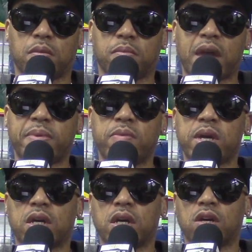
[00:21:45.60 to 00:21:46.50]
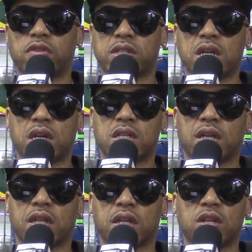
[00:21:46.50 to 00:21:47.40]
maybe we could critique
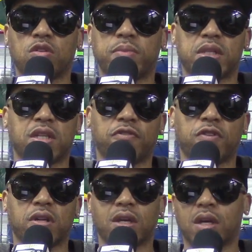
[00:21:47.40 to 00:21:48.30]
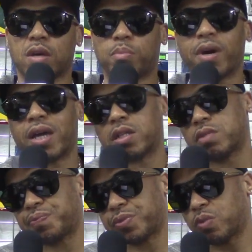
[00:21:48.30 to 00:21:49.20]
each other a little bit different,
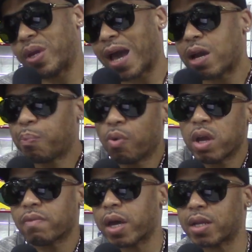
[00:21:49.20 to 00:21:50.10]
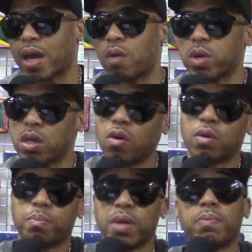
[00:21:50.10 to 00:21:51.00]
but we at a point right now where
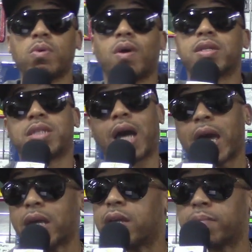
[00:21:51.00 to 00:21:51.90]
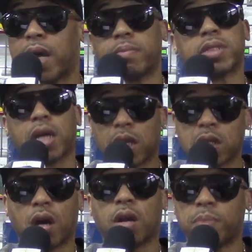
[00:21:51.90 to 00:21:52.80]
yo the people are tired man i'm
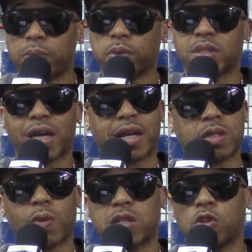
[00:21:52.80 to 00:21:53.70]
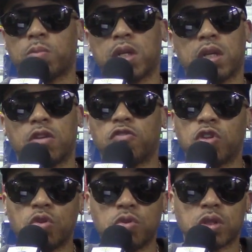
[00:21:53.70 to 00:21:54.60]
telling y'all the people are tired that's why so many of the
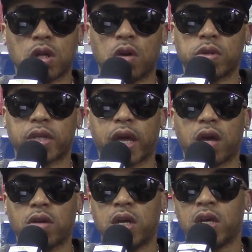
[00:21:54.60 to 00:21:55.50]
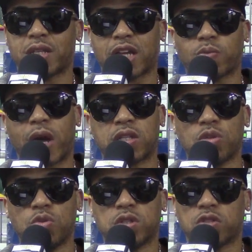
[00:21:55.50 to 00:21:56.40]
views are going down that's why
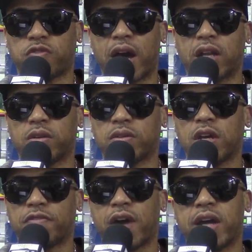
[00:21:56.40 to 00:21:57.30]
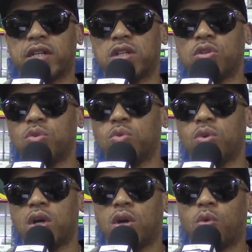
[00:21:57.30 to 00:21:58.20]
dudes is following finding
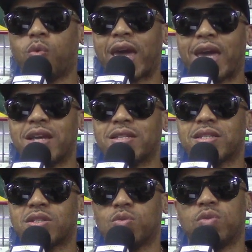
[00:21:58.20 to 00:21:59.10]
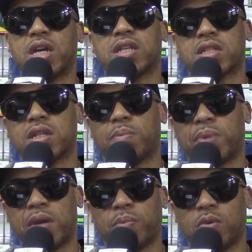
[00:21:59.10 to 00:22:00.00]
new ways to get to the
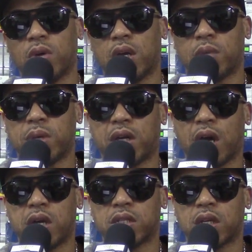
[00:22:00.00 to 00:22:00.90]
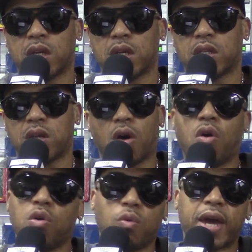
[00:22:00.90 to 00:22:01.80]
people because the
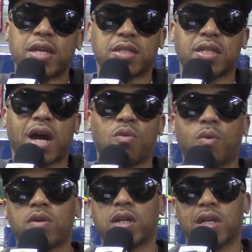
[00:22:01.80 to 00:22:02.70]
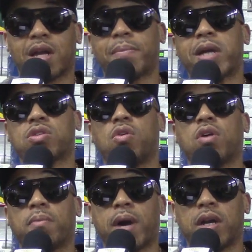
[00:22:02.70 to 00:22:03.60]
old ways are not working and i'm not
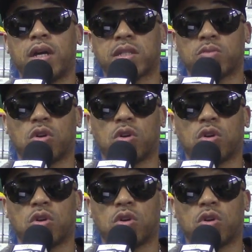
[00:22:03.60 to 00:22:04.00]
talking about us